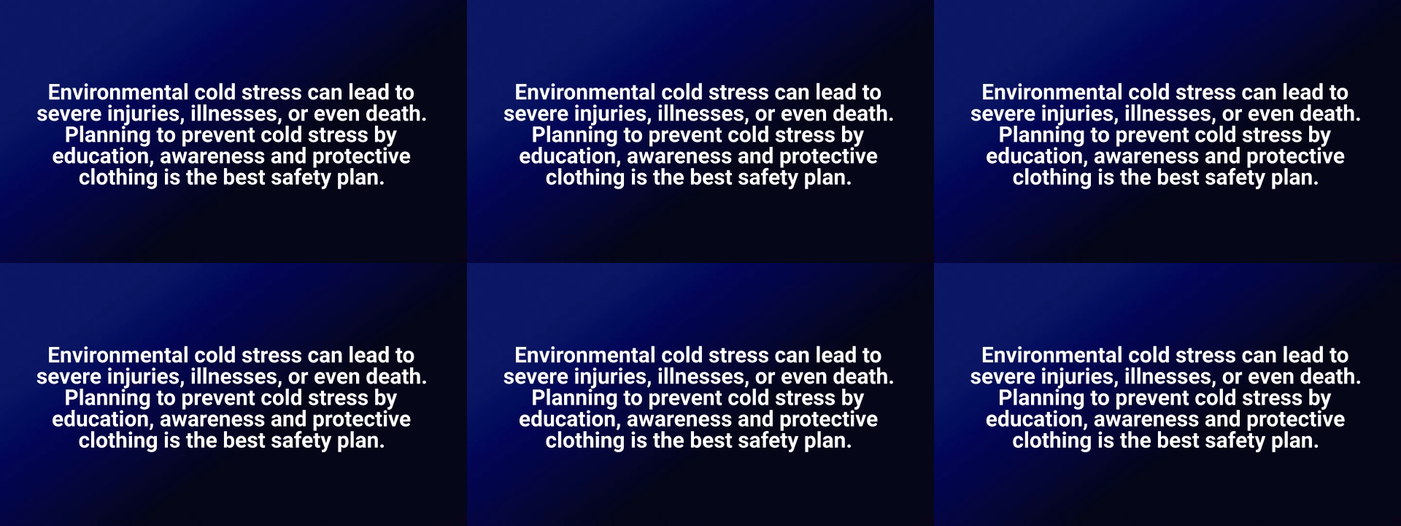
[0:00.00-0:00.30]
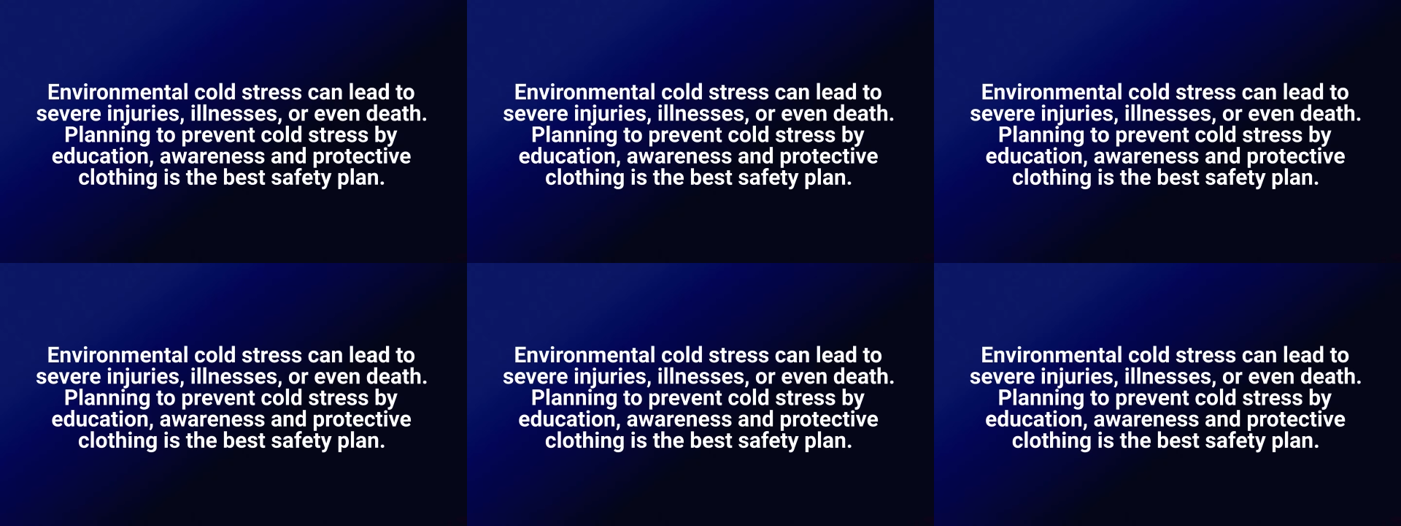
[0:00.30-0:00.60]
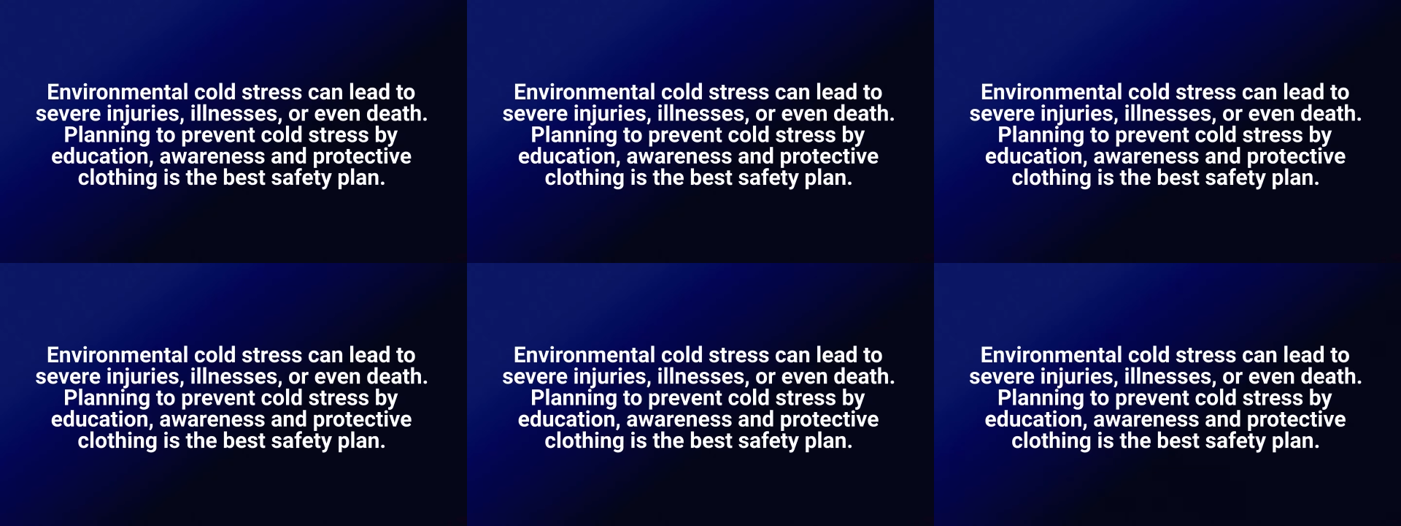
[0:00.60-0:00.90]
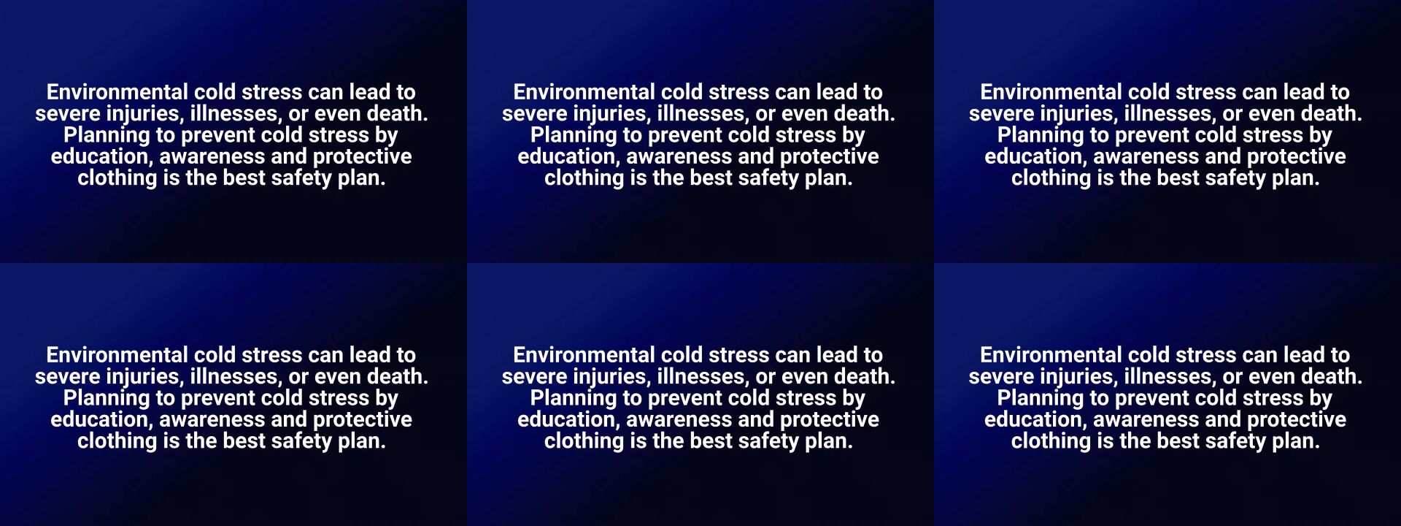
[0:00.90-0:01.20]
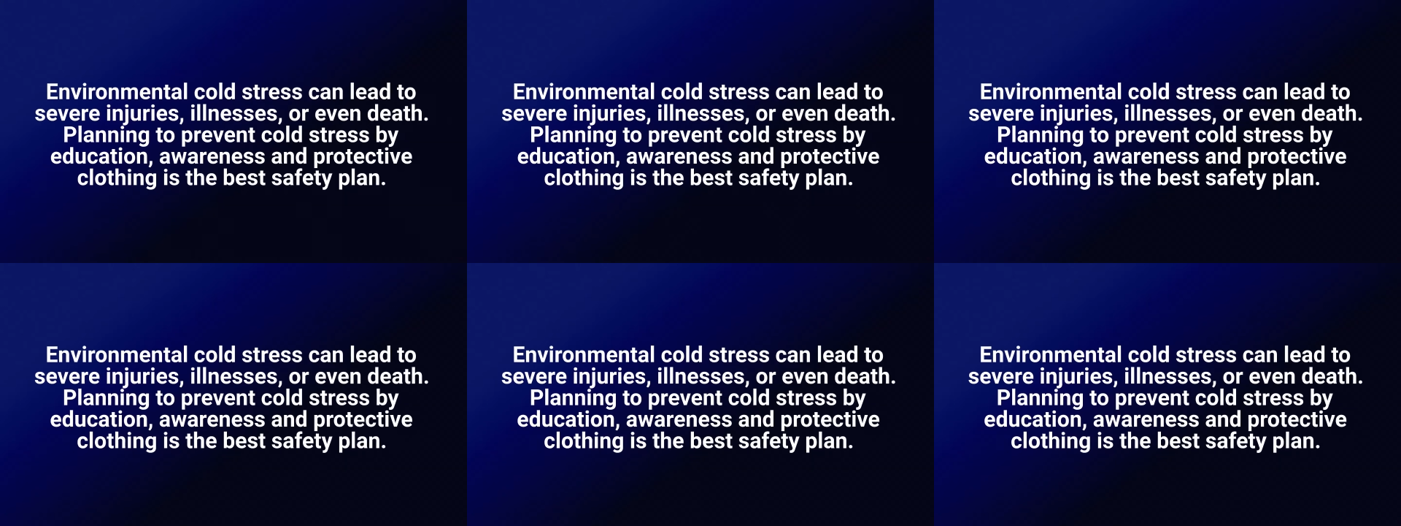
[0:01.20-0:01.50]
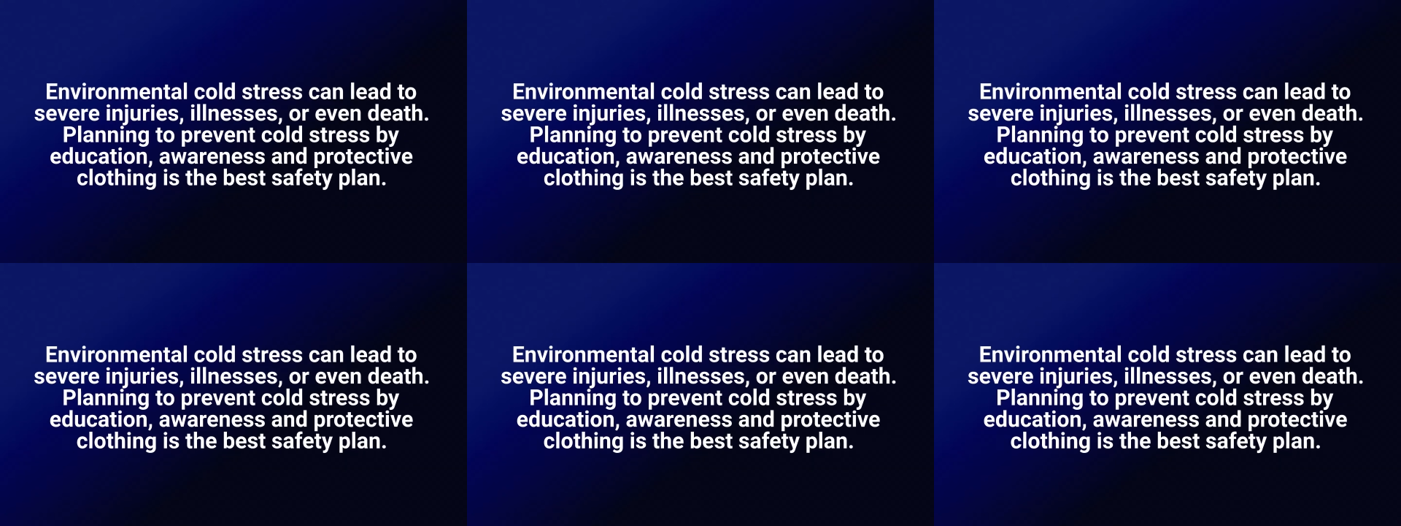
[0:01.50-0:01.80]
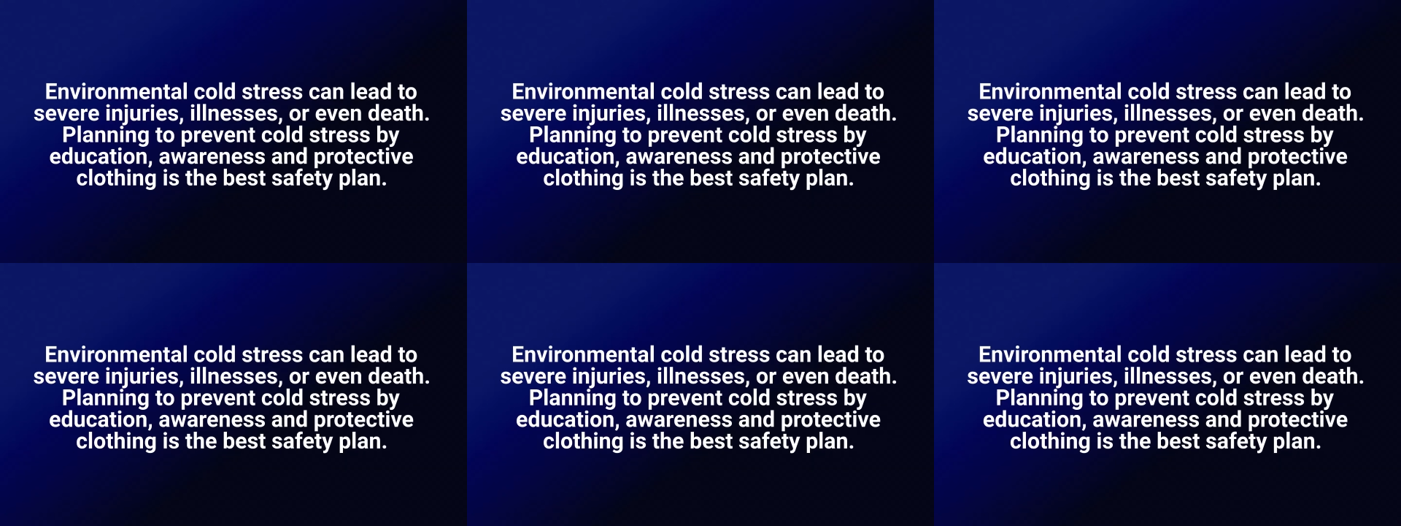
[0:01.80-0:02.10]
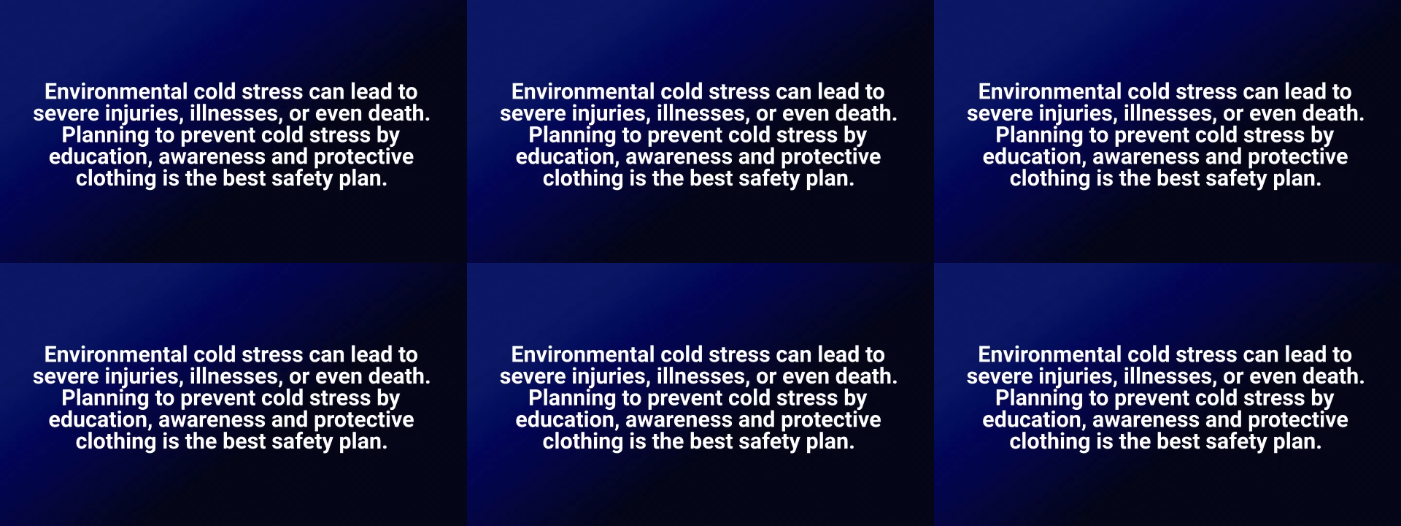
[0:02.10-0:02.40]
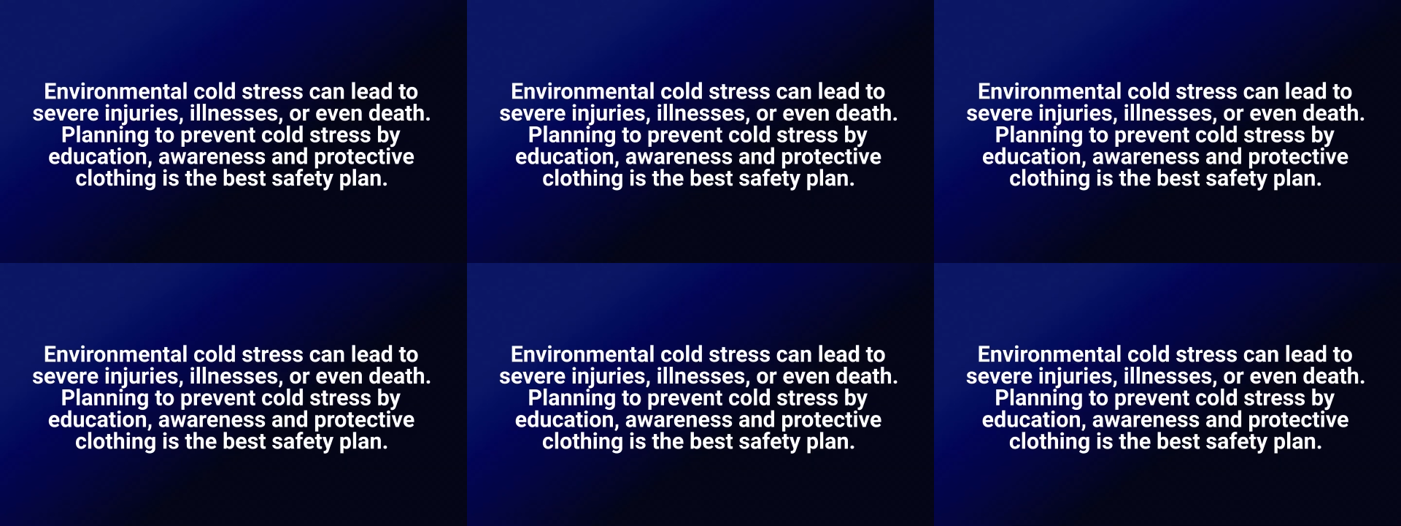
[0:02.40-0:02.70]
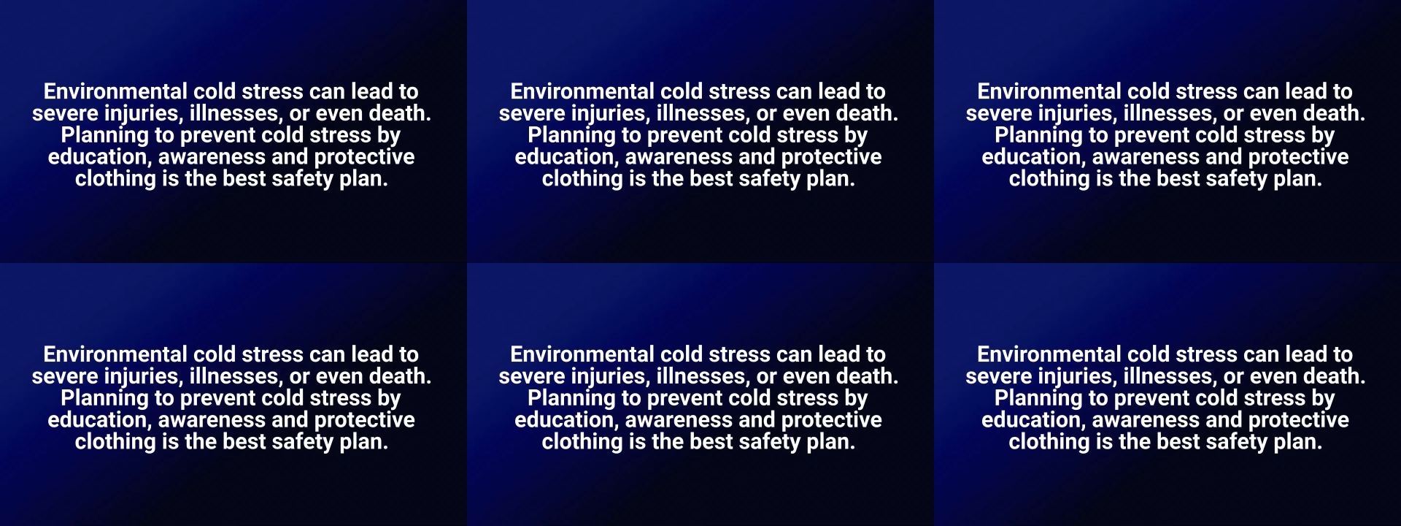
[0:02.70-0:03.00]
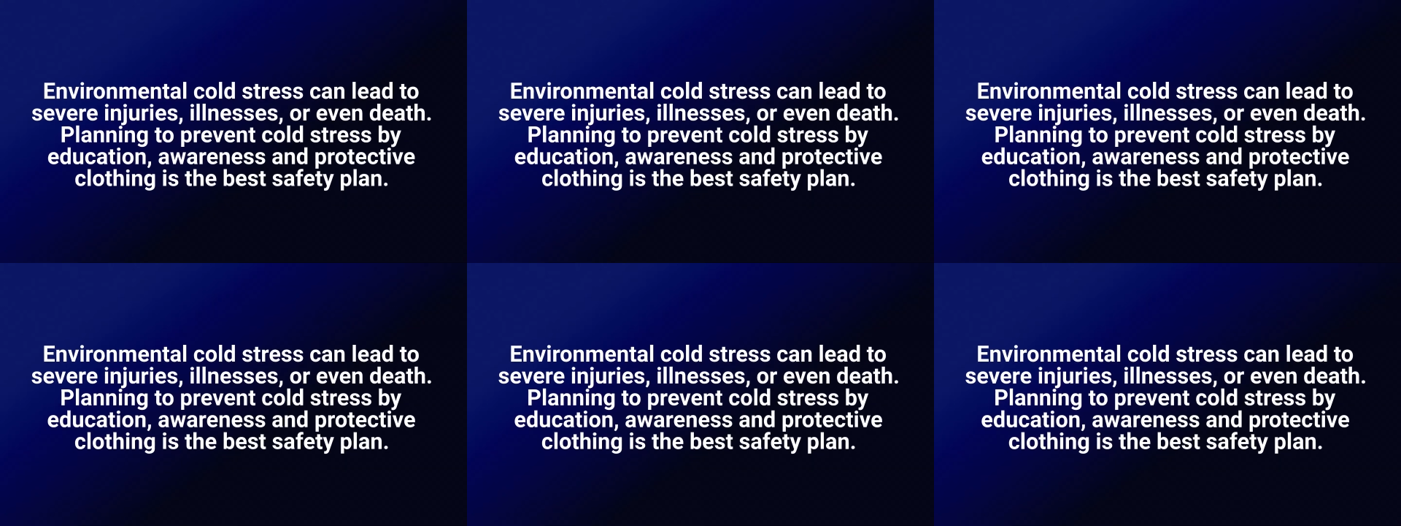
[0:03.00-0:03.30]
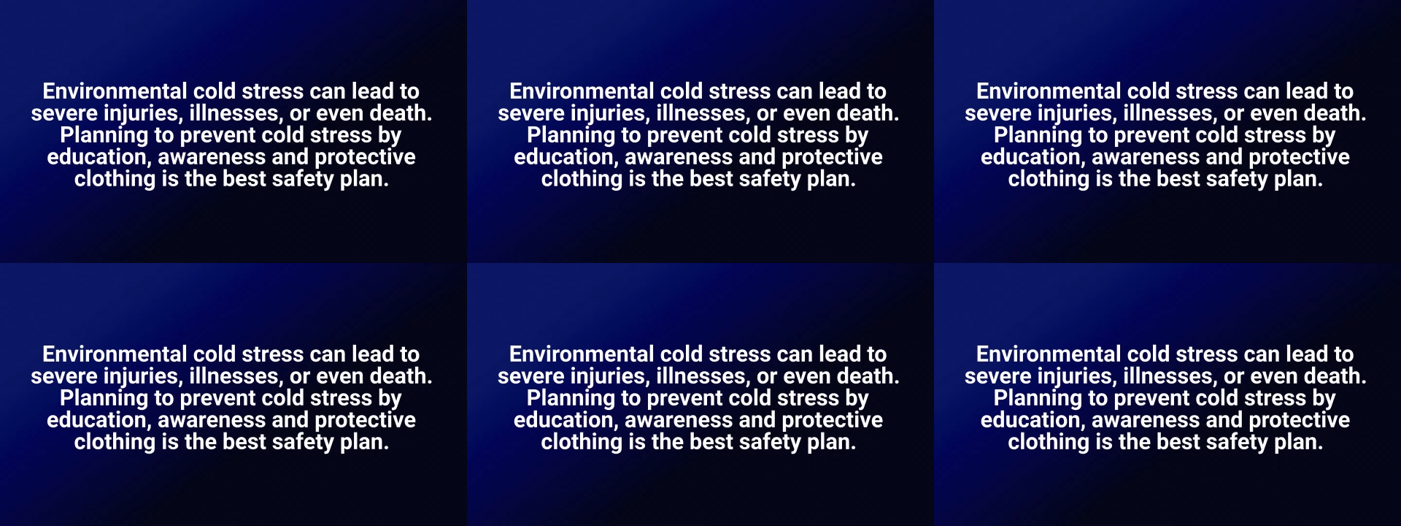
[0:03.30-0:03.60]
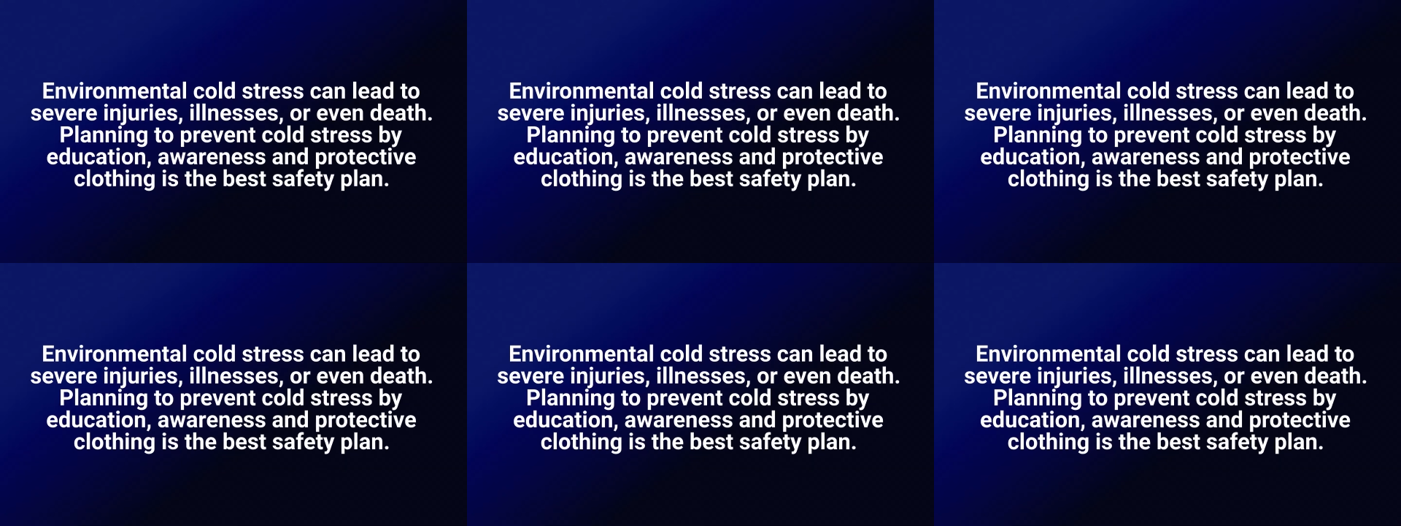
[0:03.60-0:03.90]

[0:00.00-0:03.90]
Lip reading: (no speaker visible)